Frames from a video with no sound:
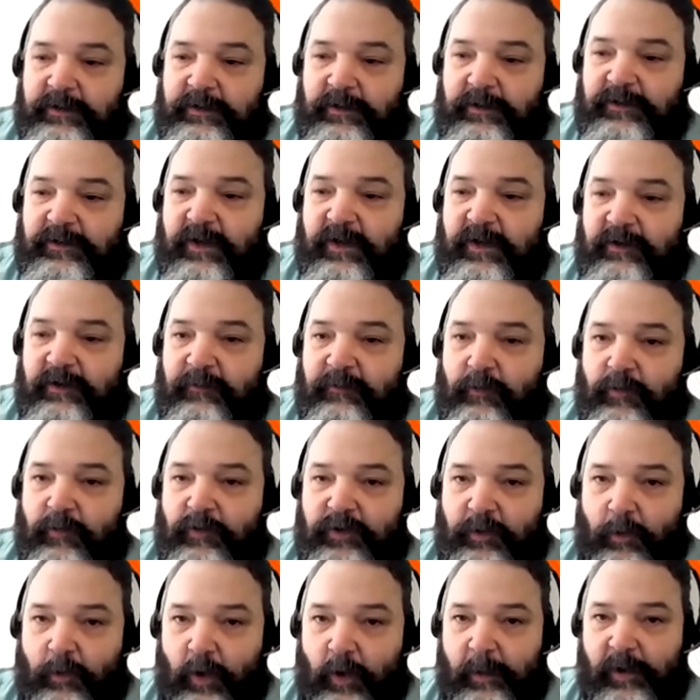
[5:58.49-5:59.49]
attend
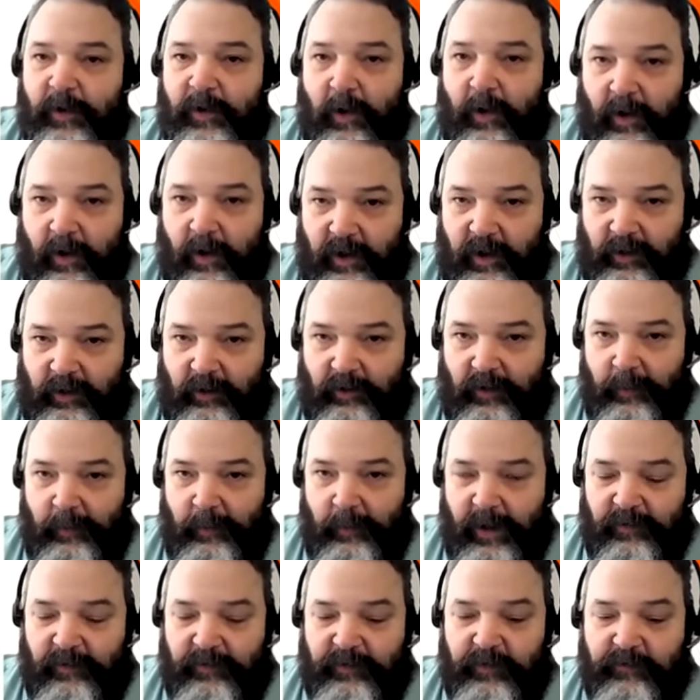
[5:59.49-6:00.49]
the webinar and learn
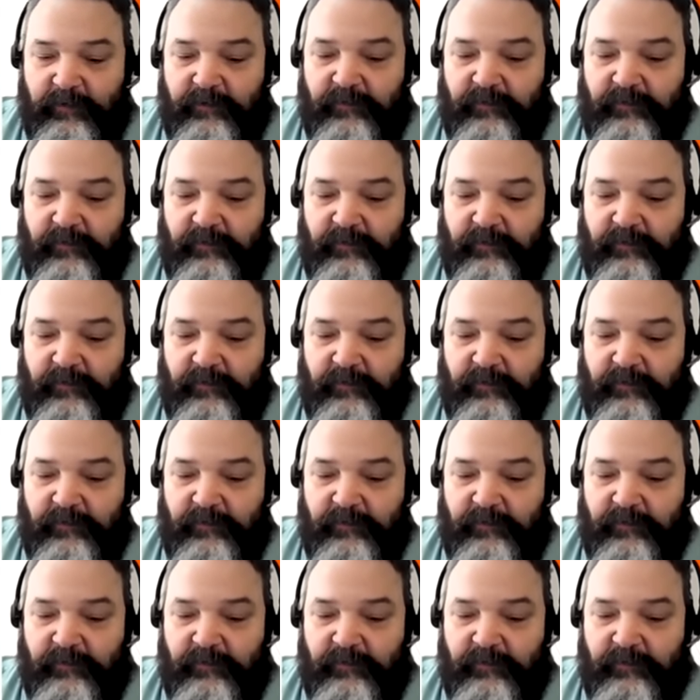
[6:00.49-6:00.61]
about new